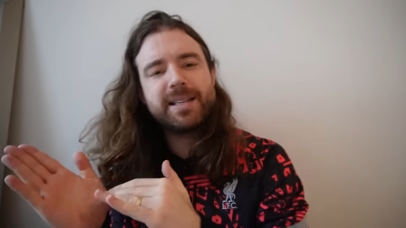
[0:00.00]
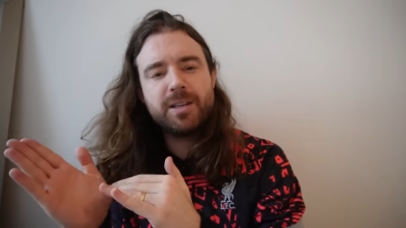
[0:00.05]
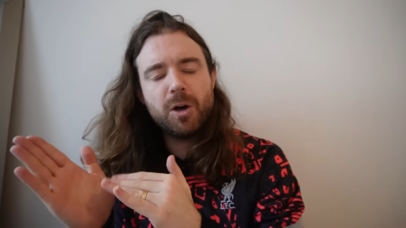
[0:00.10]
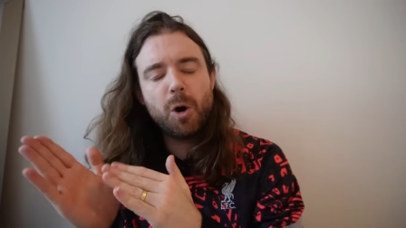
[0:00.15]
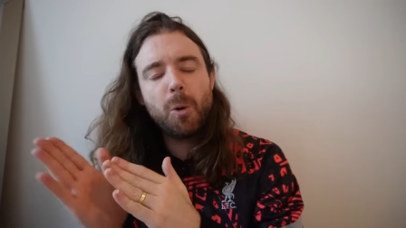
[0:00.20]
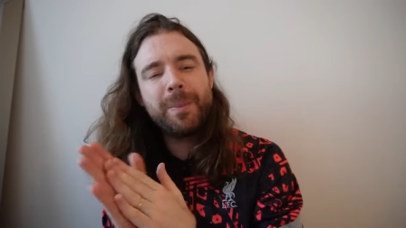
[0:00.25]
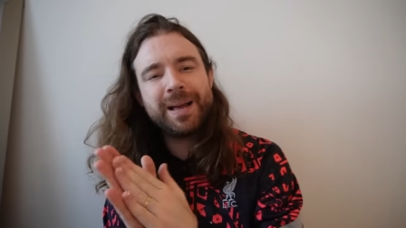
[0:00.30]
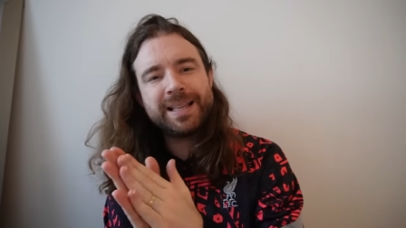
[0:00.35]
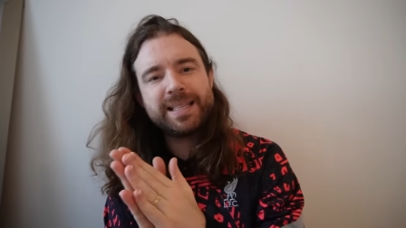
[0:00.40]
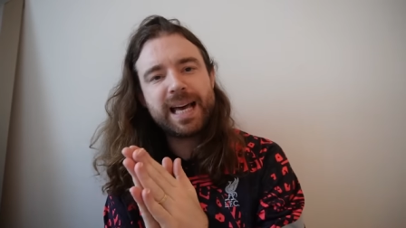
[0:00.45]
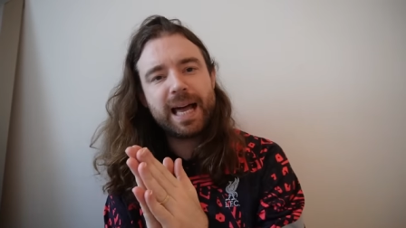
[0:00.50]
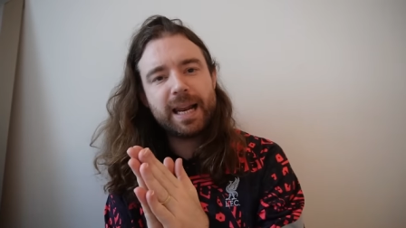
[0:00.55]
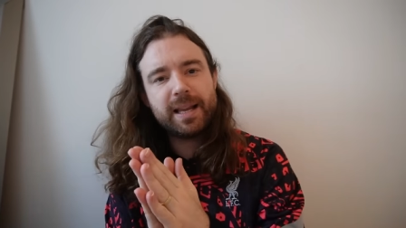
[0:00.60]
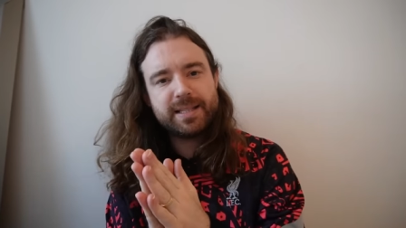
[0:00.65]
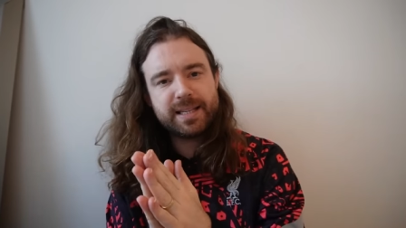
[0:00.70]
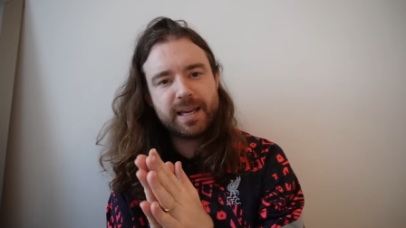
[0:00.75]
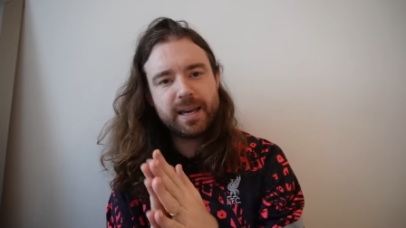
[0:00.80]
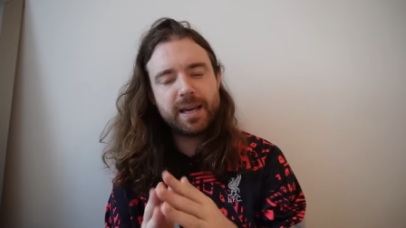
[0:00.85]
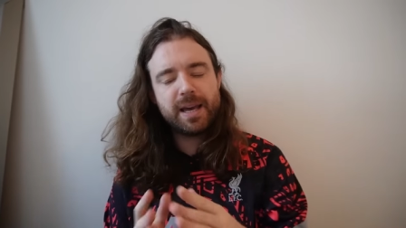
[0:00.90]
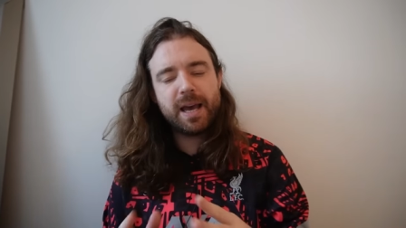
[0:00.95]
to the old
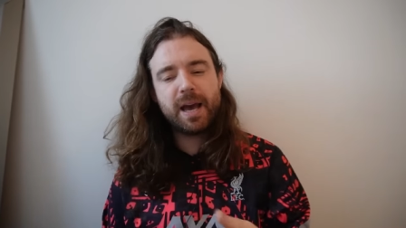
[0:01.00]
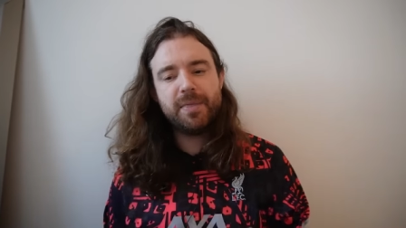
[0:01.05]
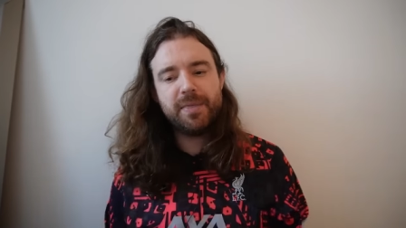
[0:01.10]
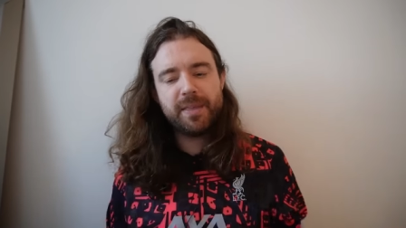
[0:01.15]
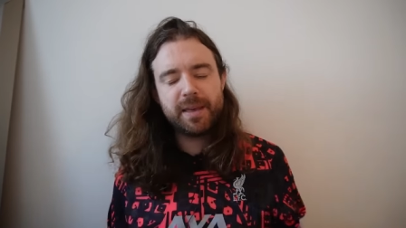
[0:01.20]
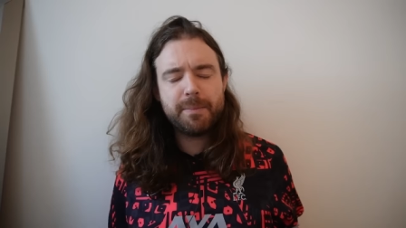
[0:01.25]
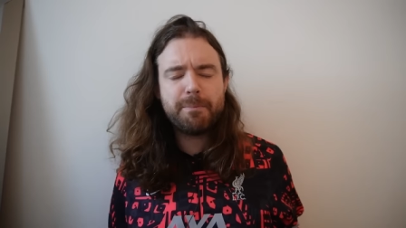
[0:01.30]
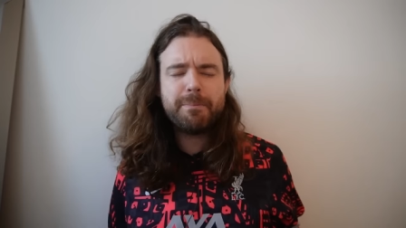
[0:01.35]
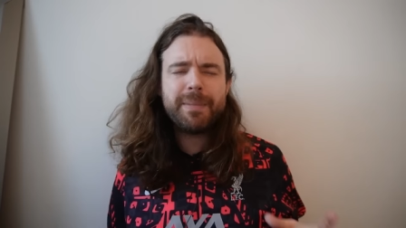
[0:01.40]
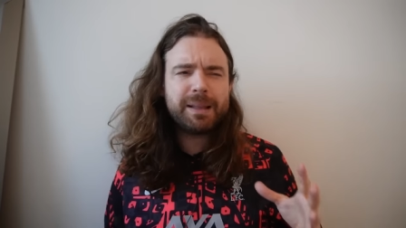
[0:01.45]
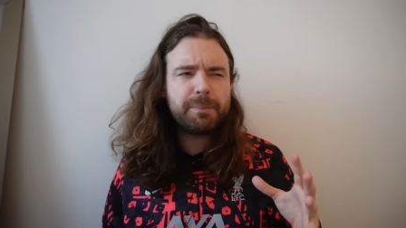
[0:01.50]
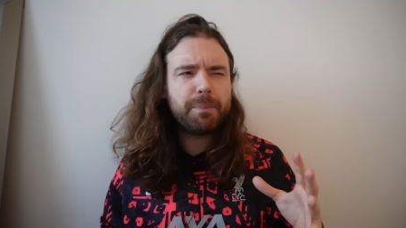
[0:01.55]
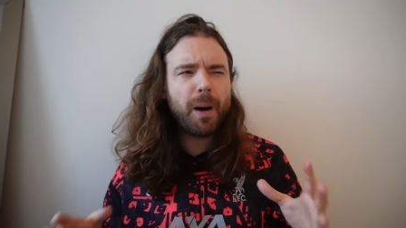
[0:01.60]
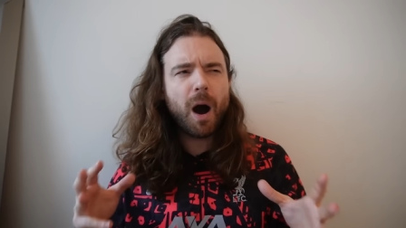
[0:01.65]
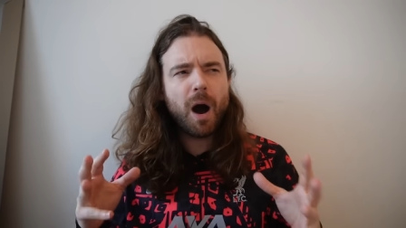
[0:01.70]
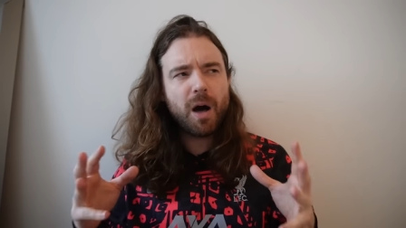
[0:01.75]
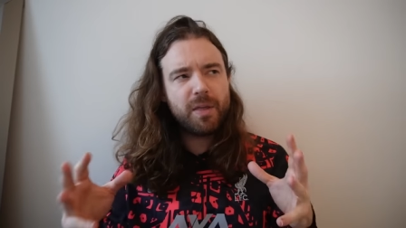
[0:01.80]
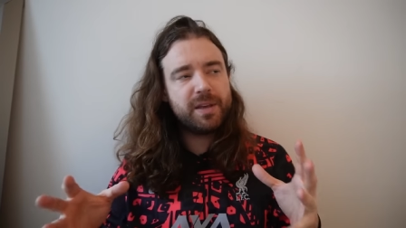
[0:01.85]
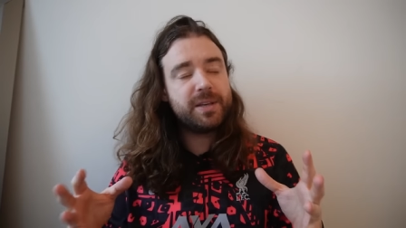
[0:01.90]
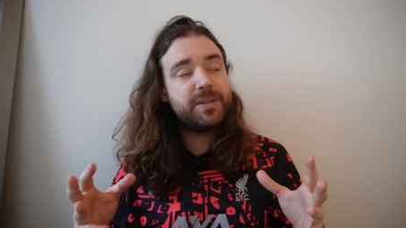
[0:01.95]
mentality at the mid
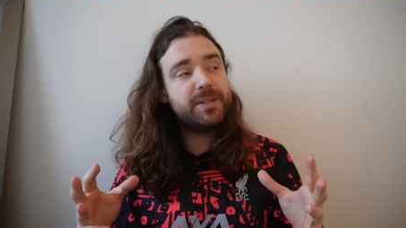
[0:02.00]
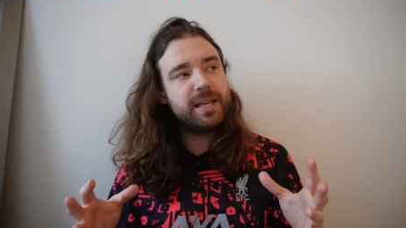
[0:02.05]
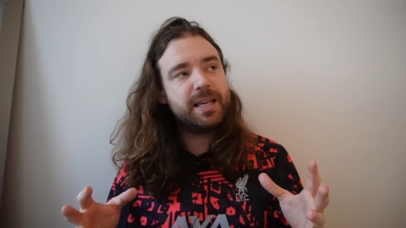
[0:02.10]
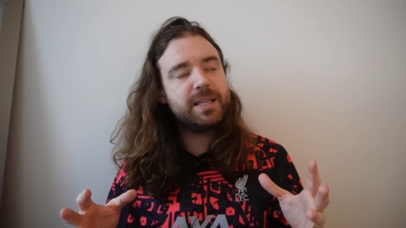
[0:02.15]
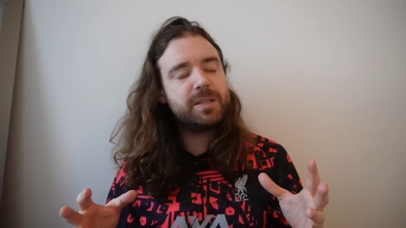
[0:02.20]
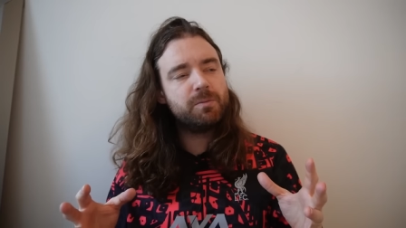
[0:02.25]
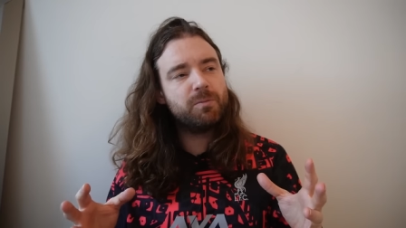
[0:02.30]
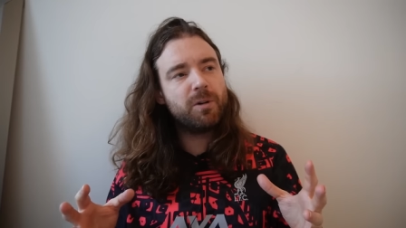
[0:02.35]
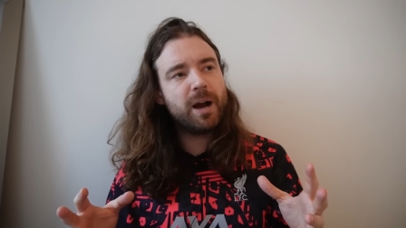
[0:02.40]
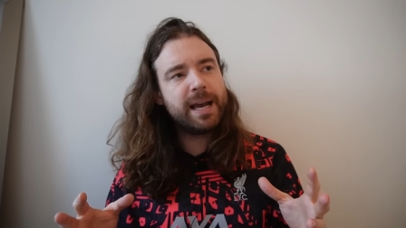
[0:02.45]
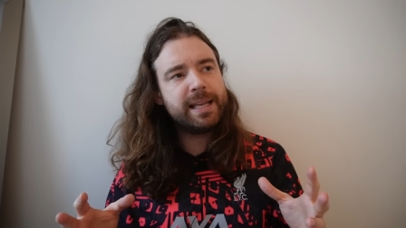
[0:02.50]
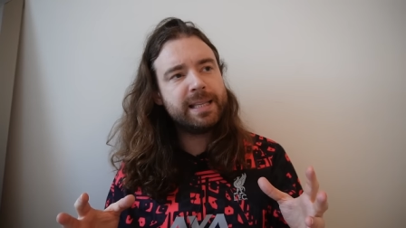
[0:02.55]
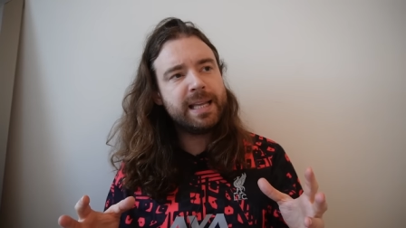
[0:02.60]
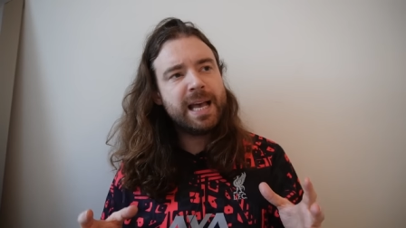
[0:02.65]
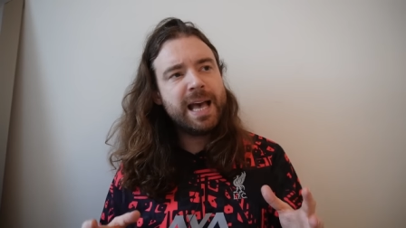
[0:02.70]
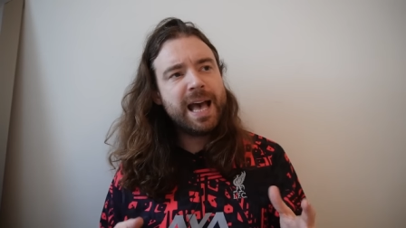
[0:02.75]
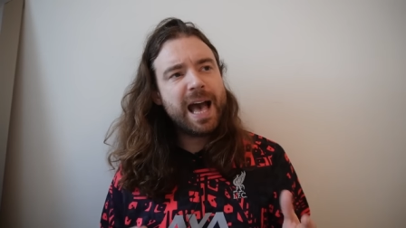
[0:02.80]
part of this season, right?